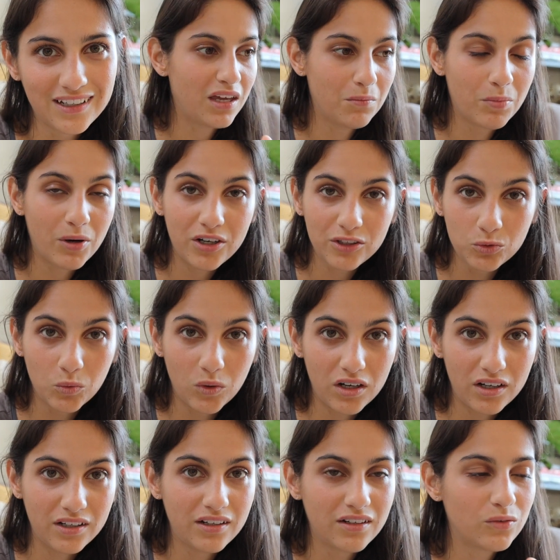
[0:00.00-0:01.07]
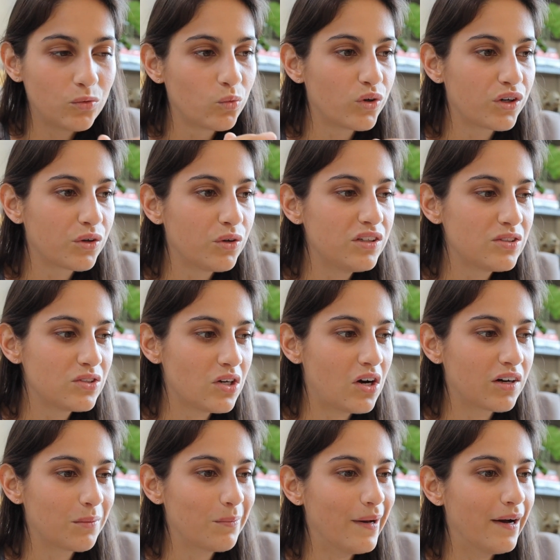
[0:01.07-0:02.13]
In part one, we're going to
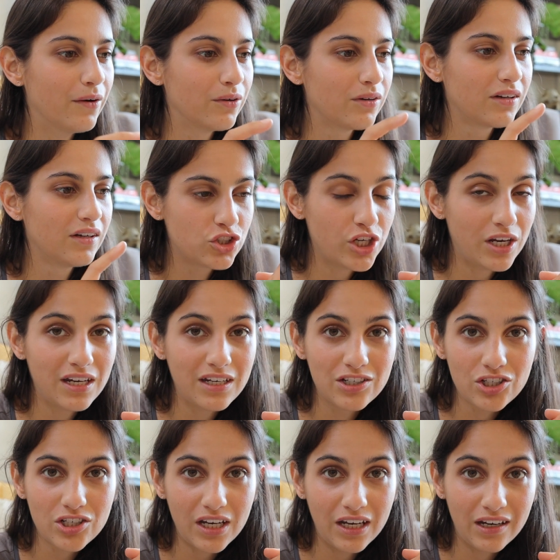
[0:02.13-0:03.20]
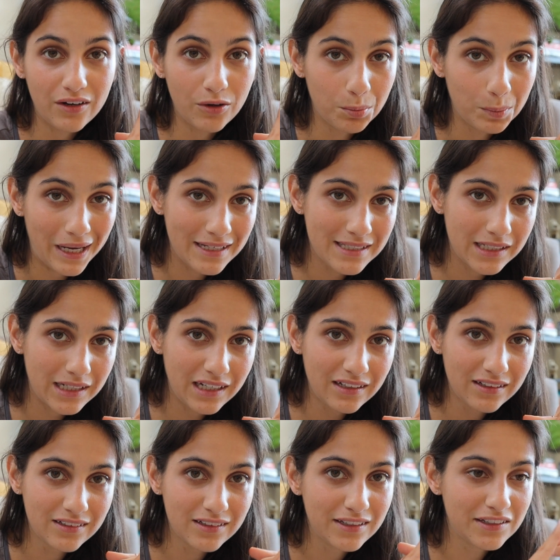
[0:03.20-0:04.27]
talk about change in
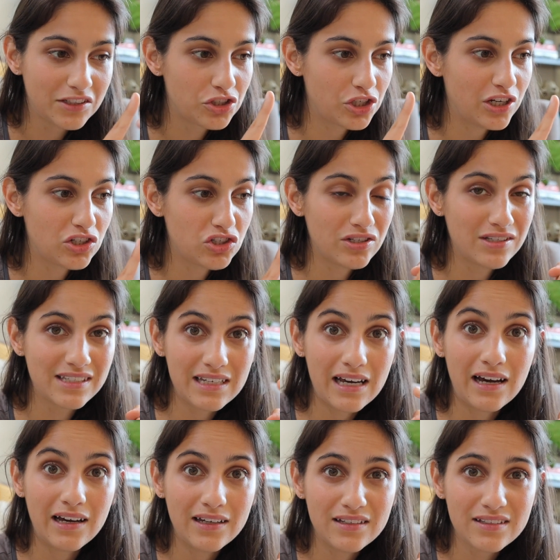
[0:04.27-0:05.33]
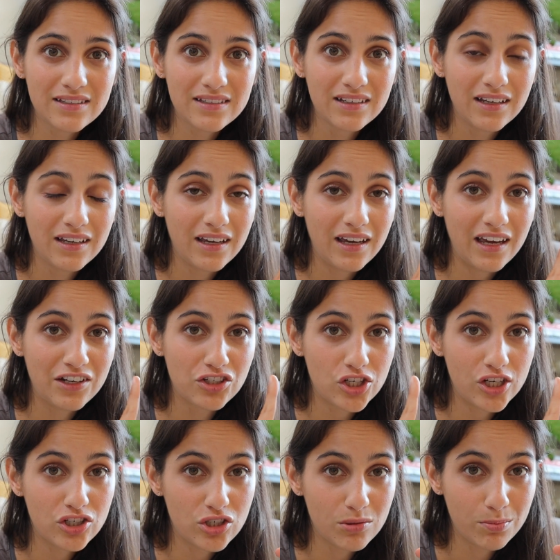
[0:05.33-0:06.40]
opacity, change in size, and
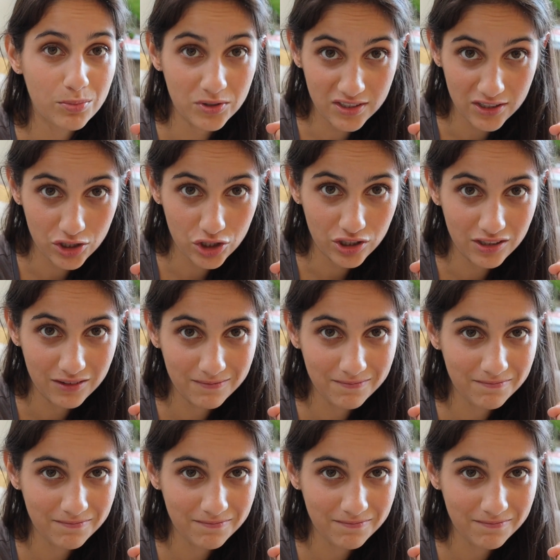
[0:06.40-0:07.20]
change in position.